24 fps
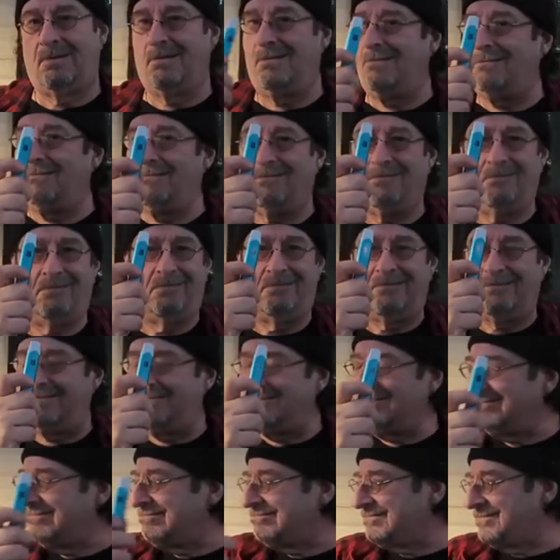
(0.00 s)
Oh,
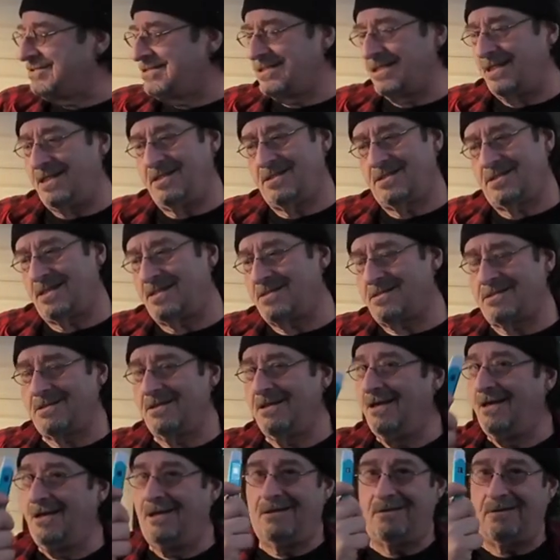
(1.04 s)
Jesus.
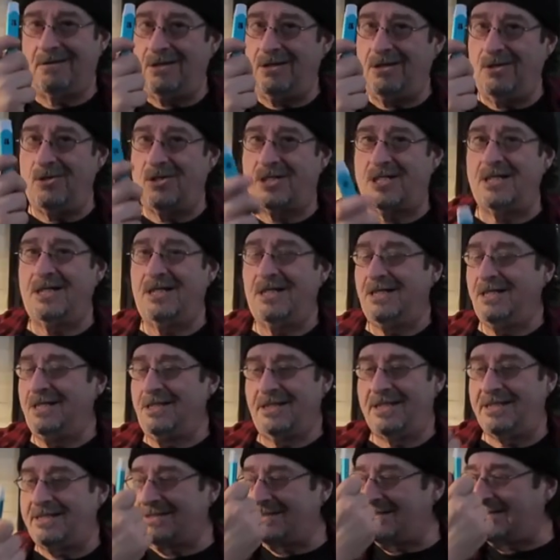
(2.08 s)
Luke,
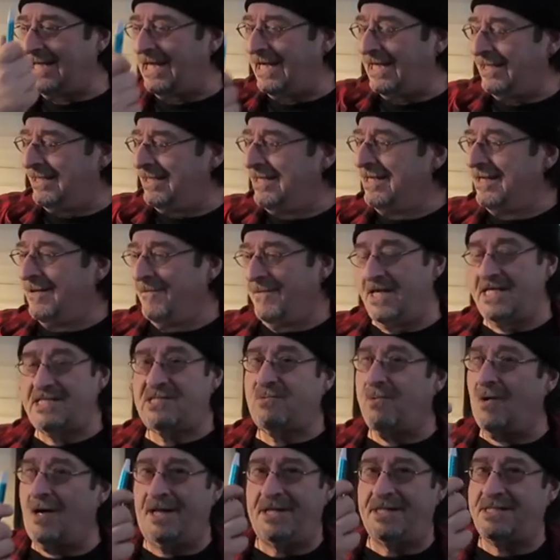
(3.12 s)
this thing,
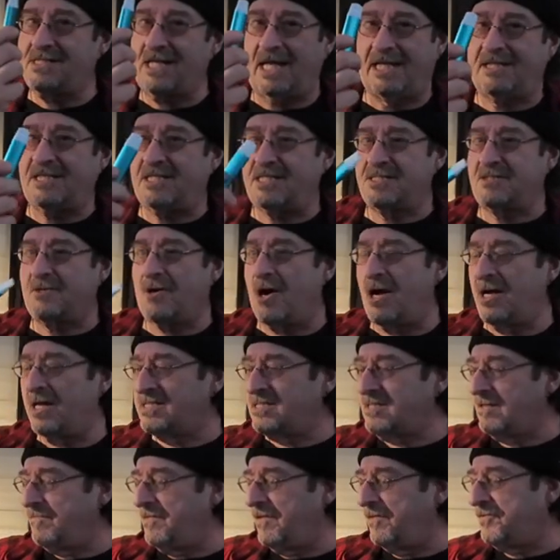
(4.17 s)
this one is like the
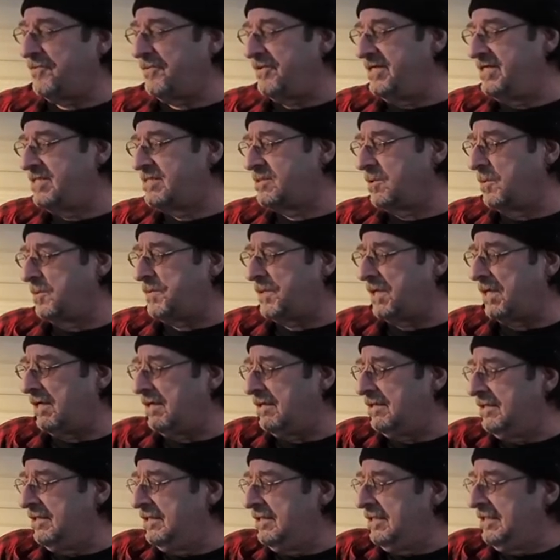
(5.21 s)
strongest of the three so
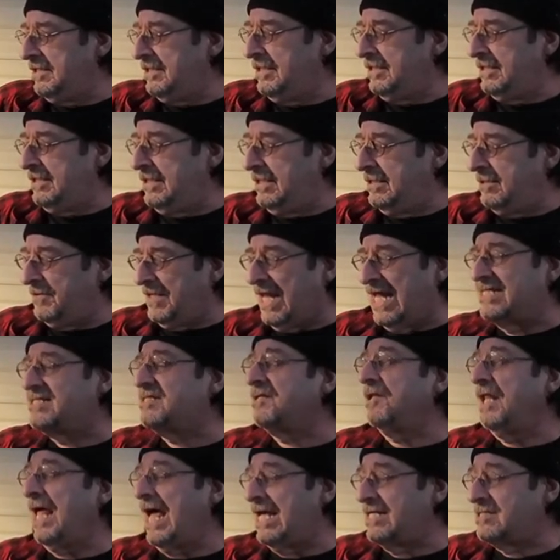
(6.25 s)
far. Well, that's
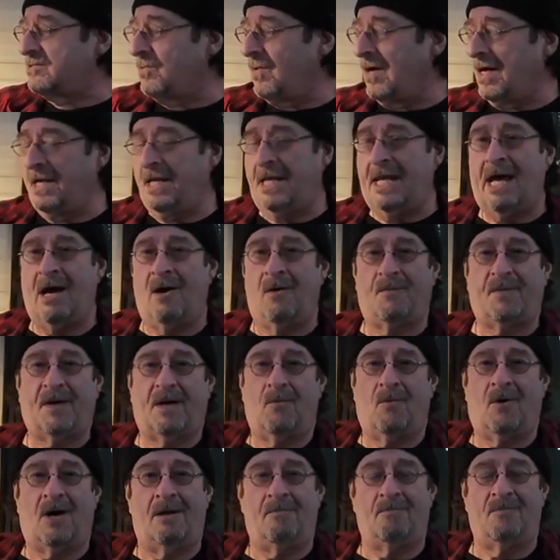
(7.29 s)
the last one. Now, if I
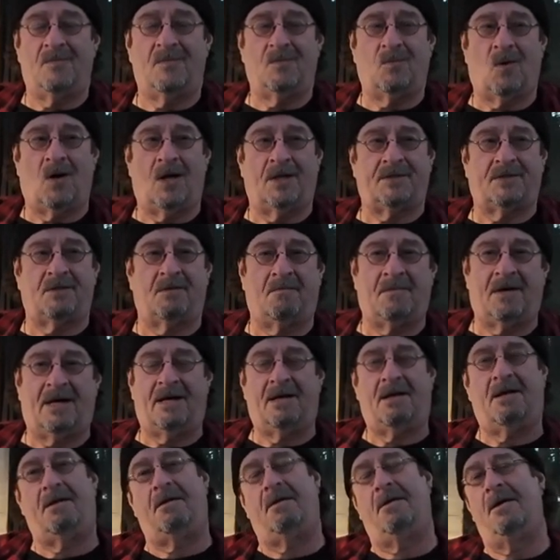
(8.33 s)
want want them,
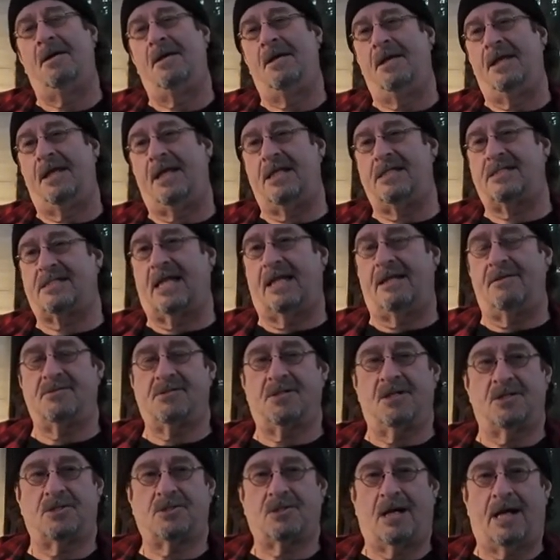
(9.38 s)
uh, he said he was
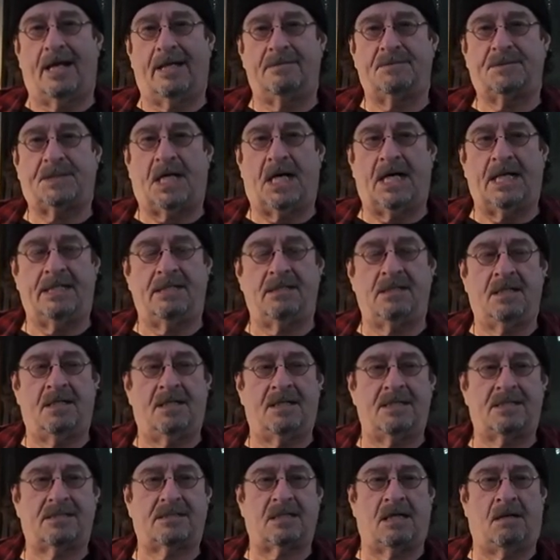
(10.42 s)
going to try and find
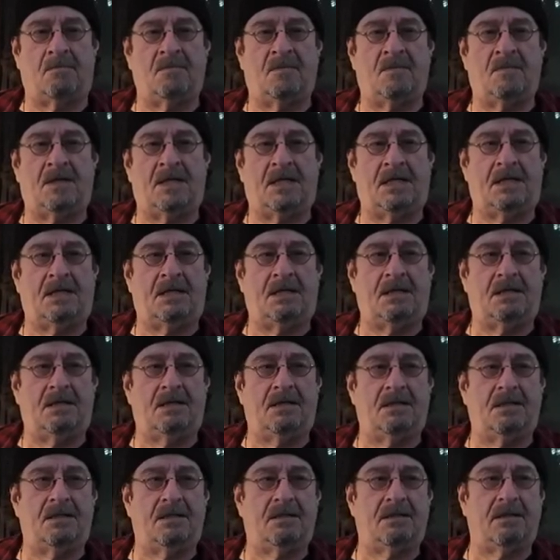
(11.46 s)
uh, some,
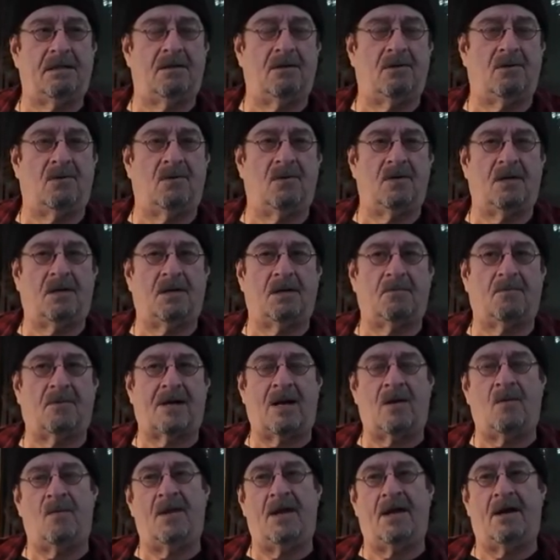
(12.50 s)
uh, you know,
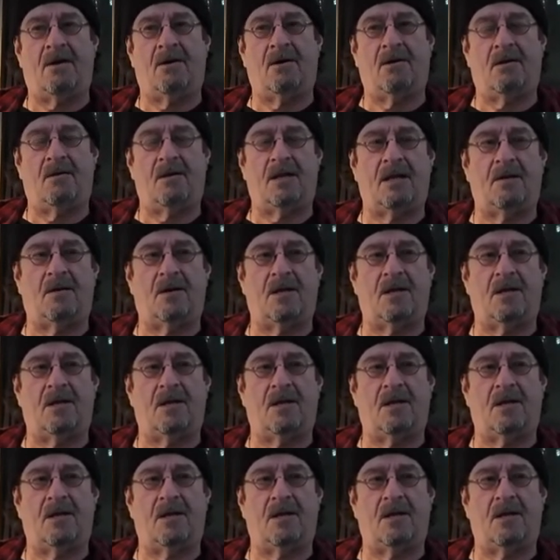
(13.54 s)
around there,